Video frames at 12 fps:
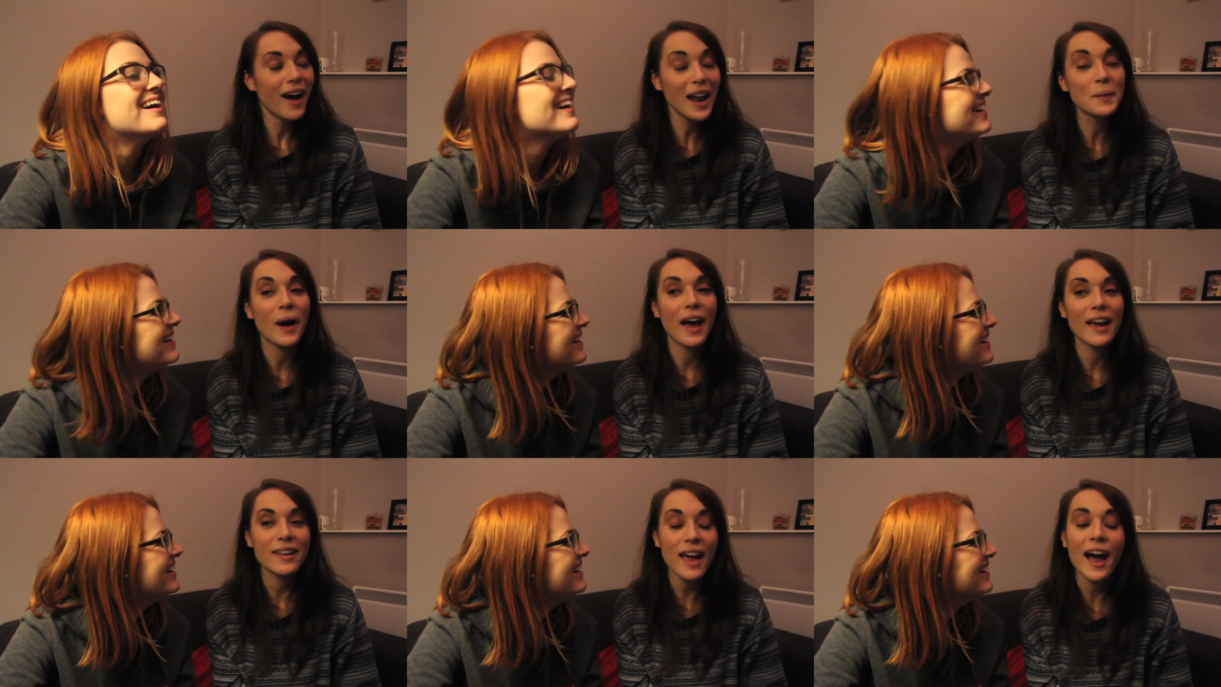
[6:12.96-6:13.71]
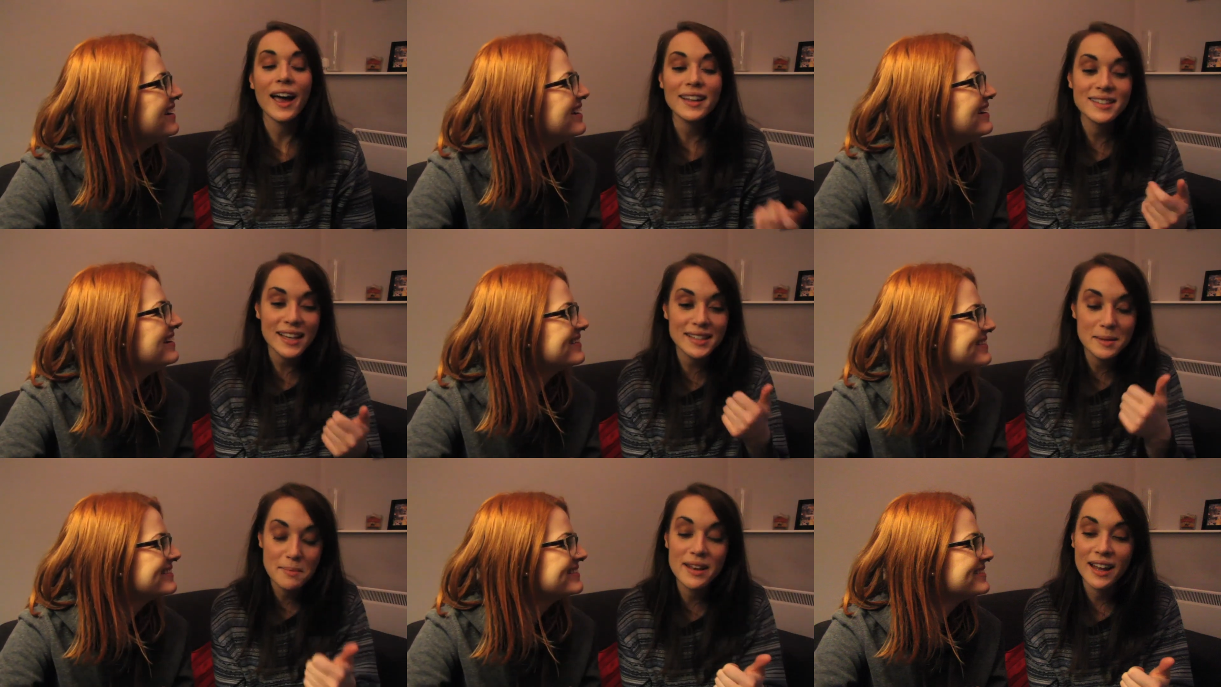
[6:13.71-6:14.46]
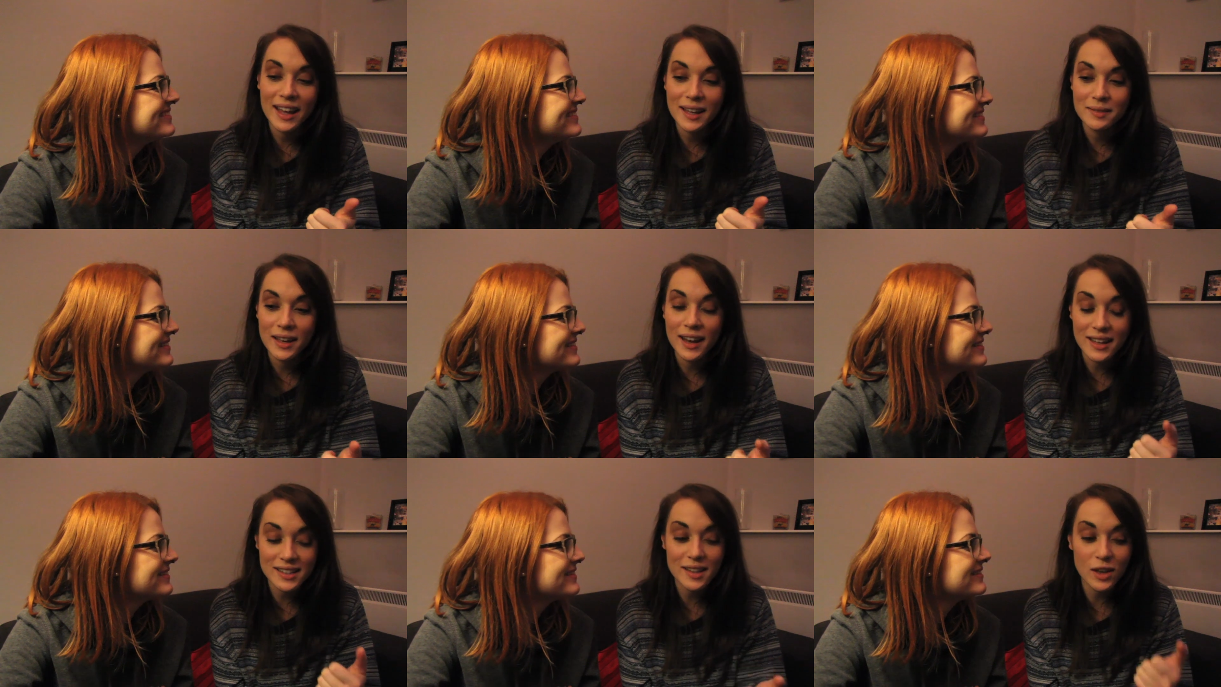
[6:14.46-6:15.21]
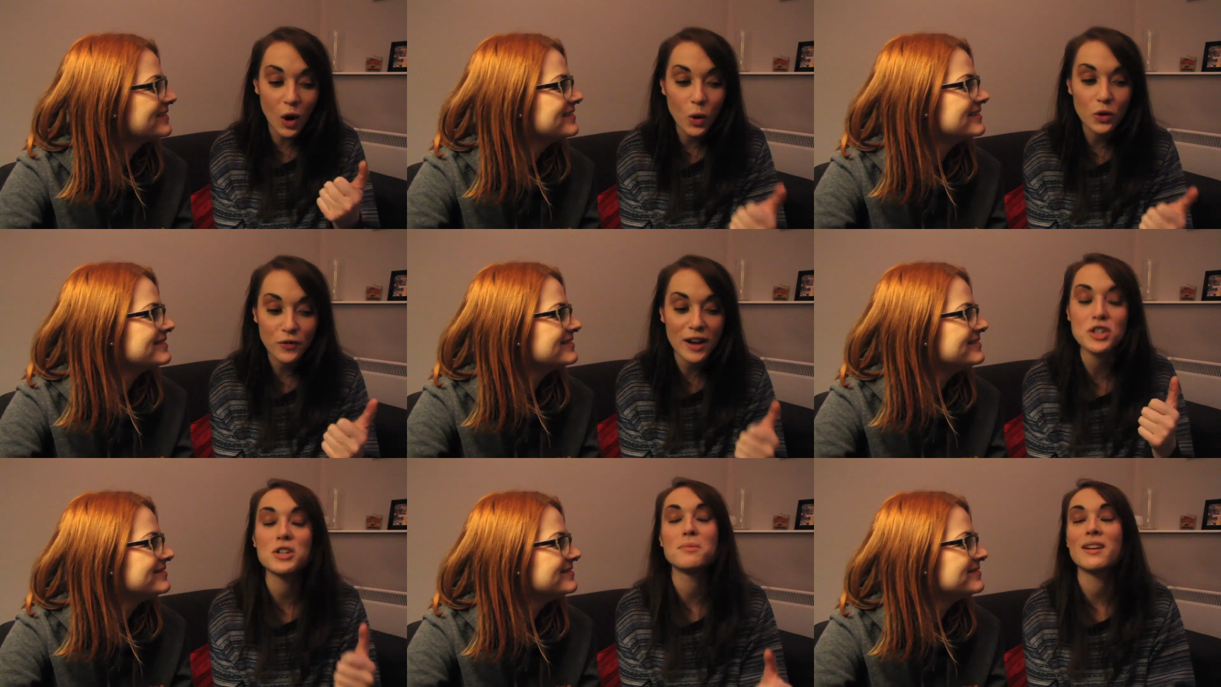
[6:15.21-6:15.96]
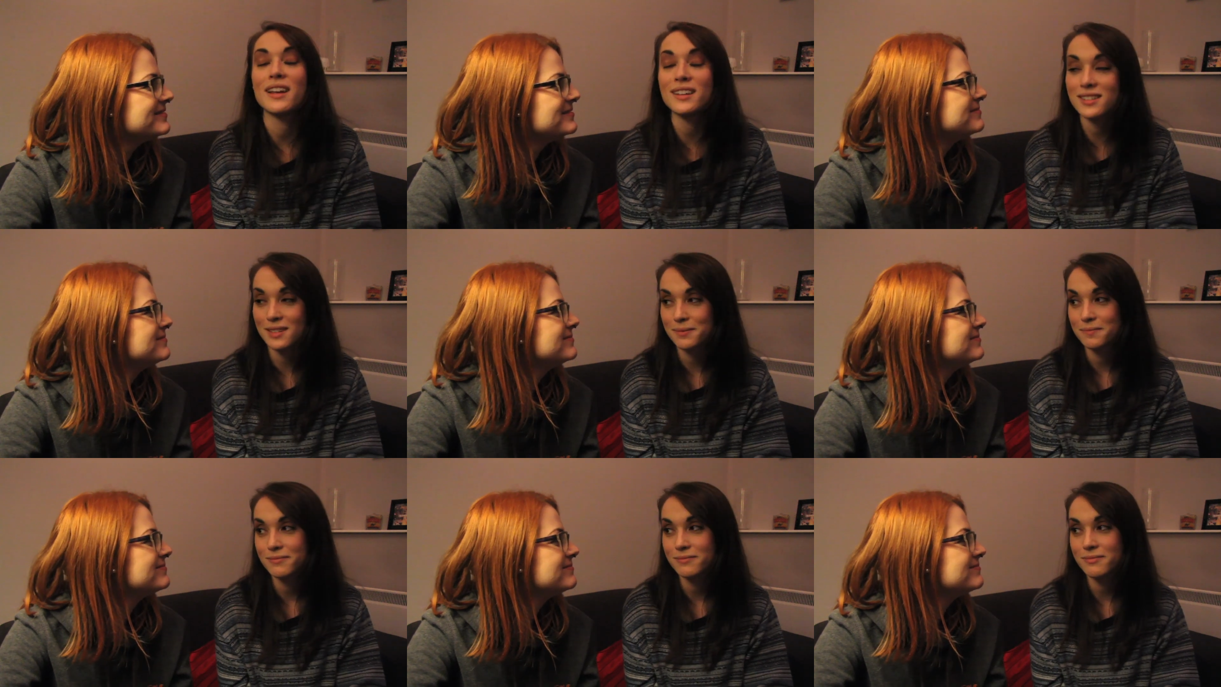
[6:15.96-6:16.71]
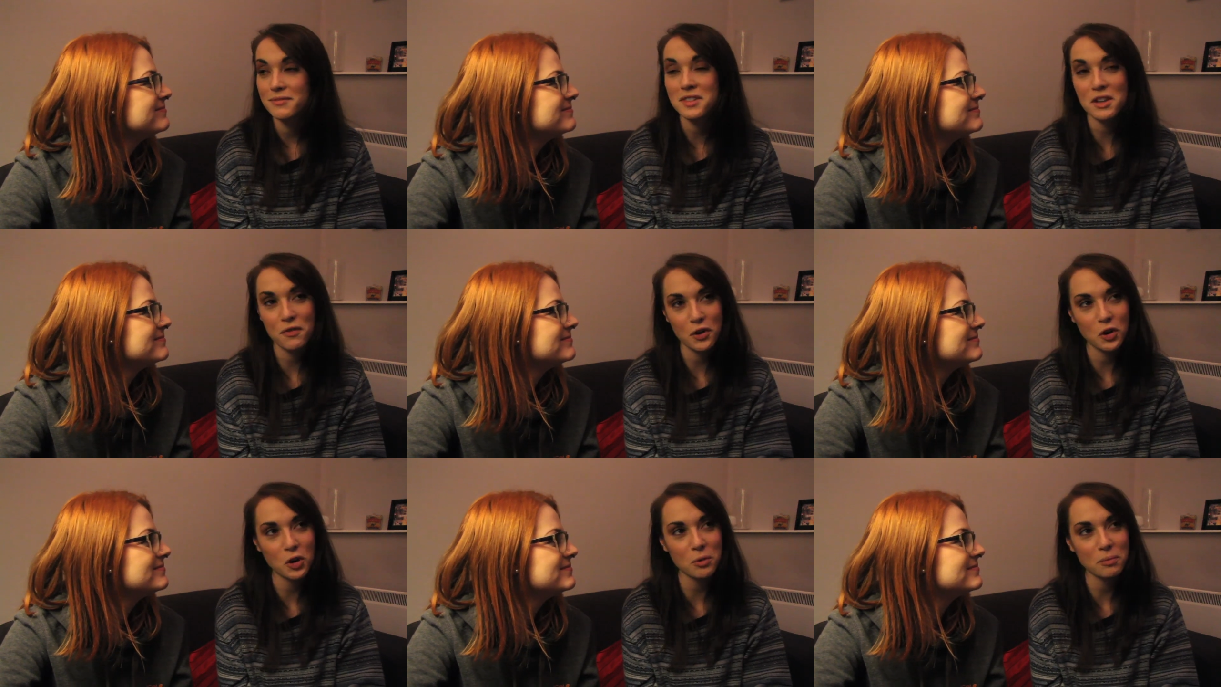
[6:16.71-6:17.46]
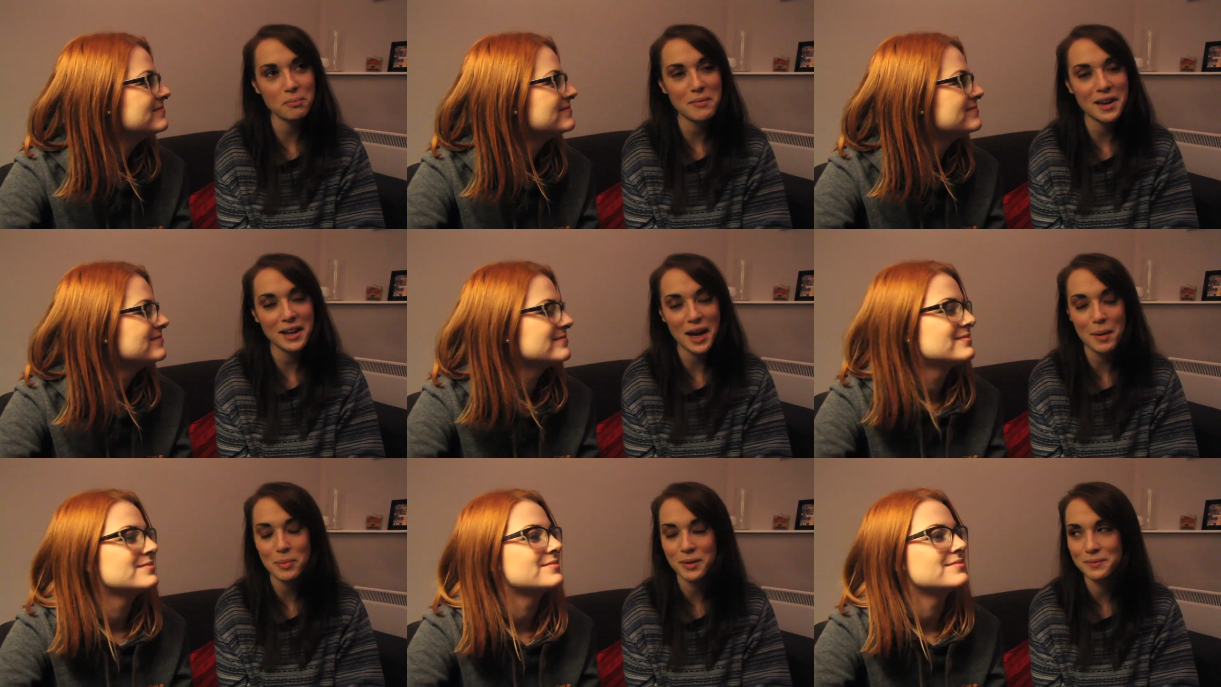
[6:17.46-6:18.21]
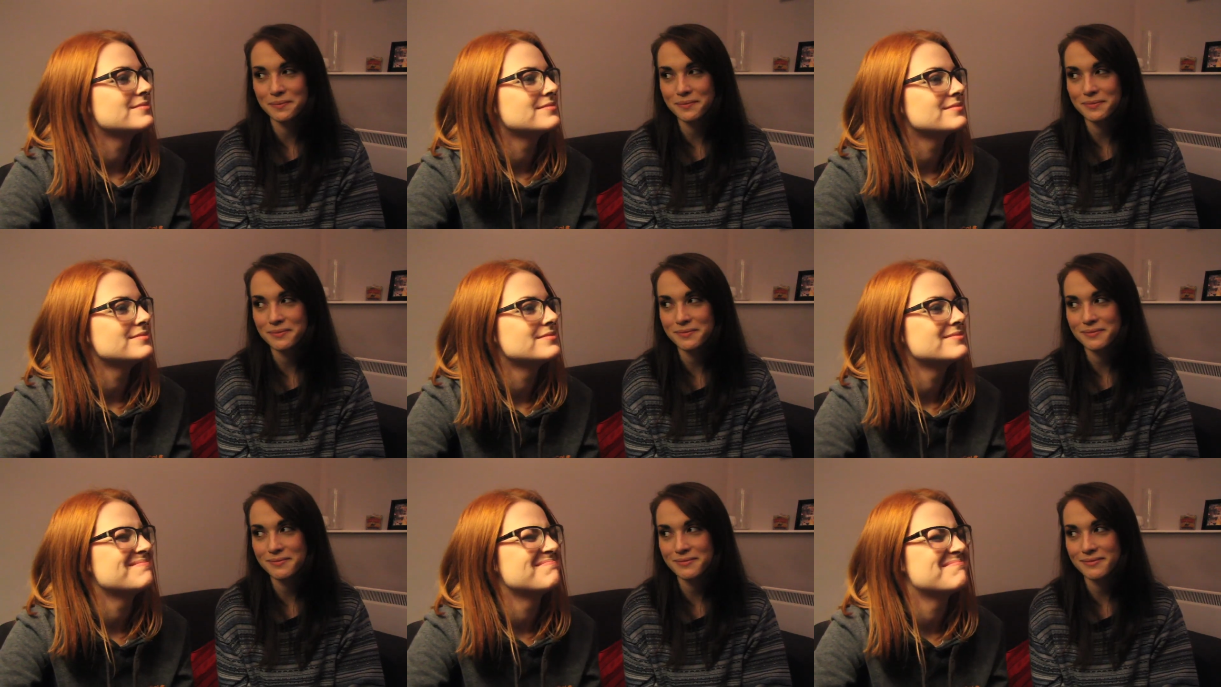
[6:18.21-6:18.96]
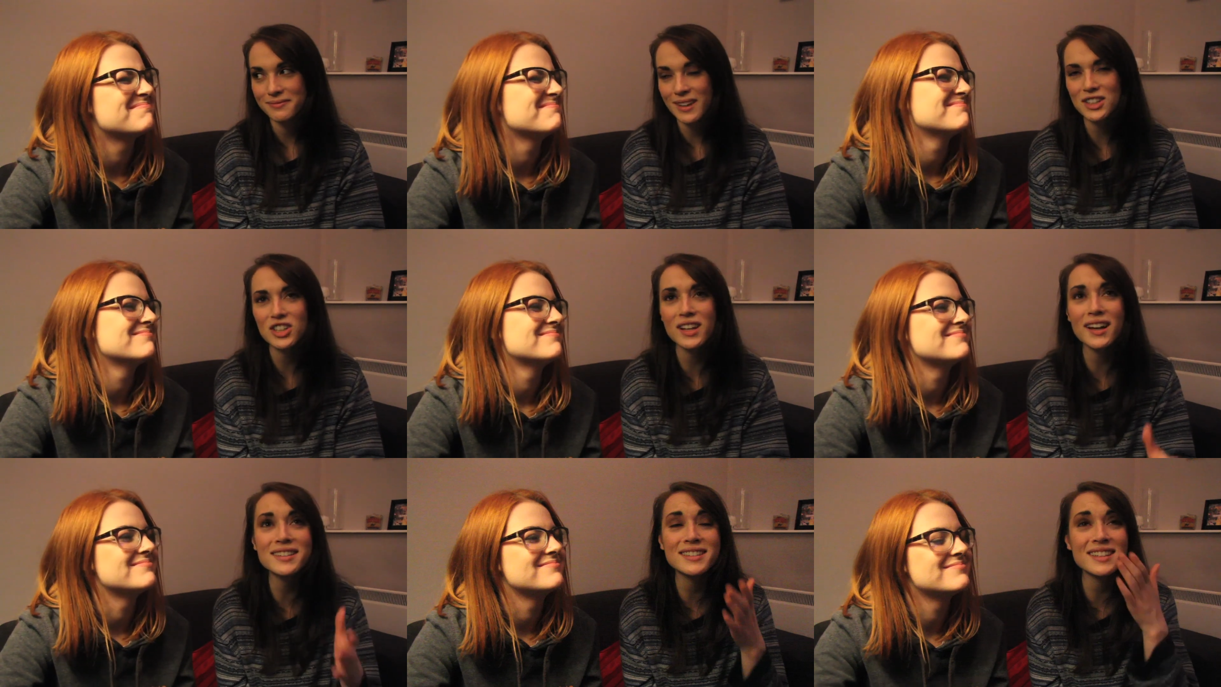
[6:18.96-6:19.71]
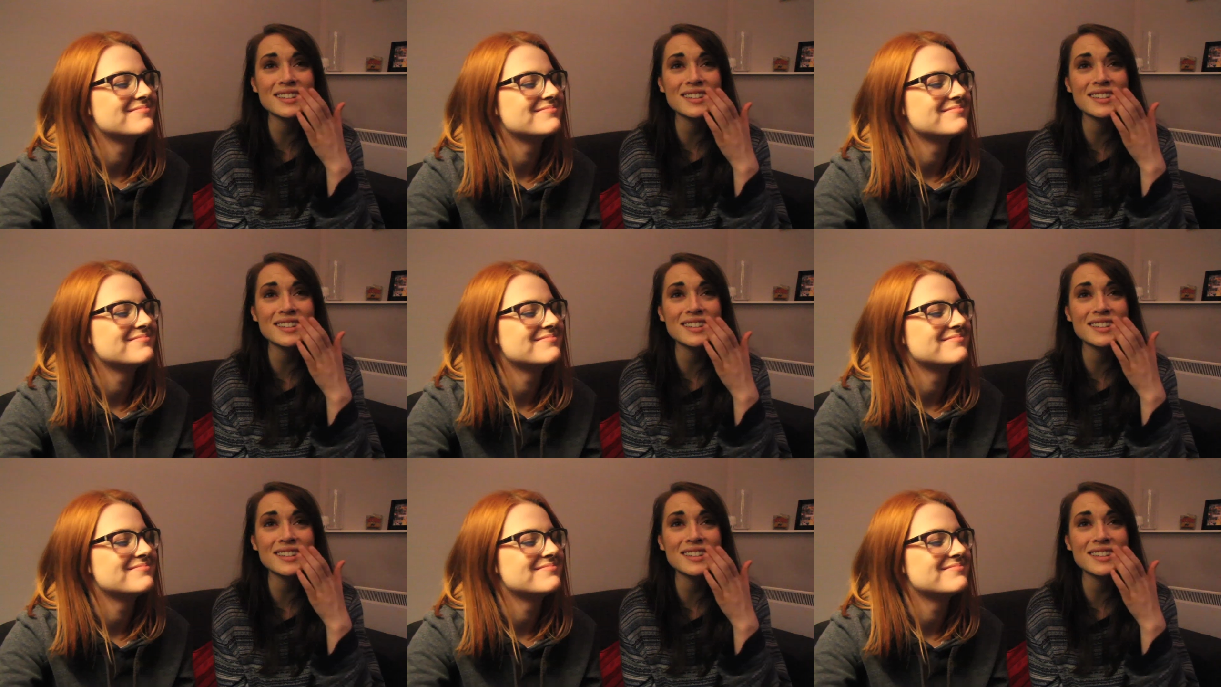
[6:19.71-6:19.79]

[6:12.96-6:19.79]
Speaker 1: Anyway, yeah, I had sex in a mini, as in the old-fashioned minis. Difficult, made it happen. Actually, I